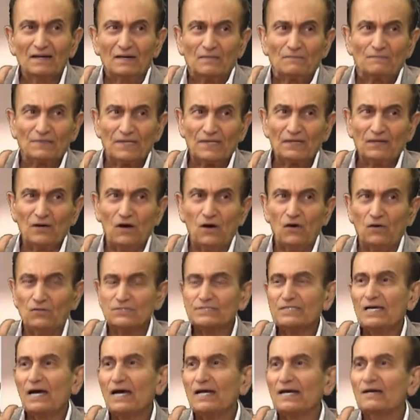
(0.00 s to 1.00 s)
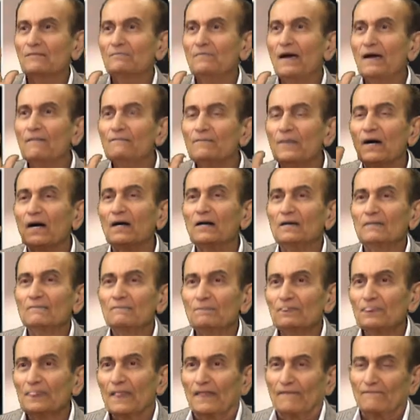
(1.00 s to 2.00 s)
Because I remember,
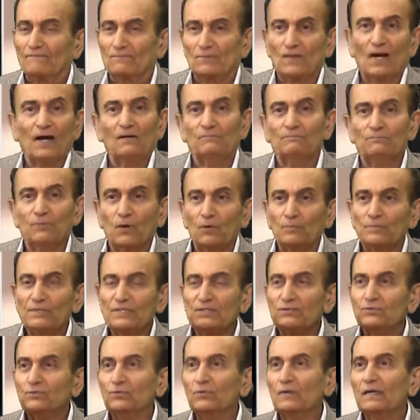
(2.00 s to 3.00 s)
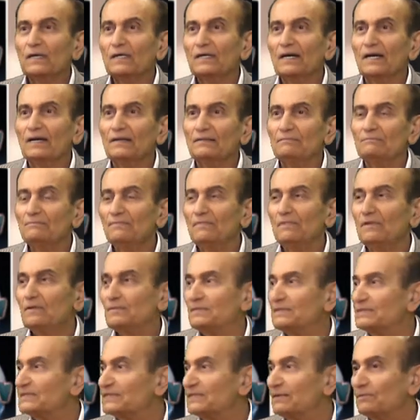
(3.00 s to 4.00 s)
probably you were and
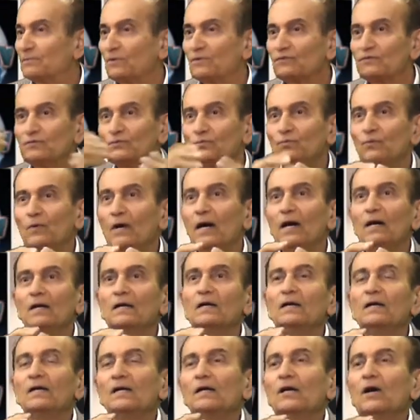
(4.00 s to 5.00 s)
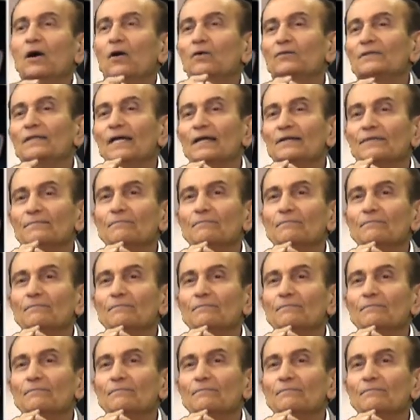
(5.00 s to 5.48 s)
maybe some of you were, on that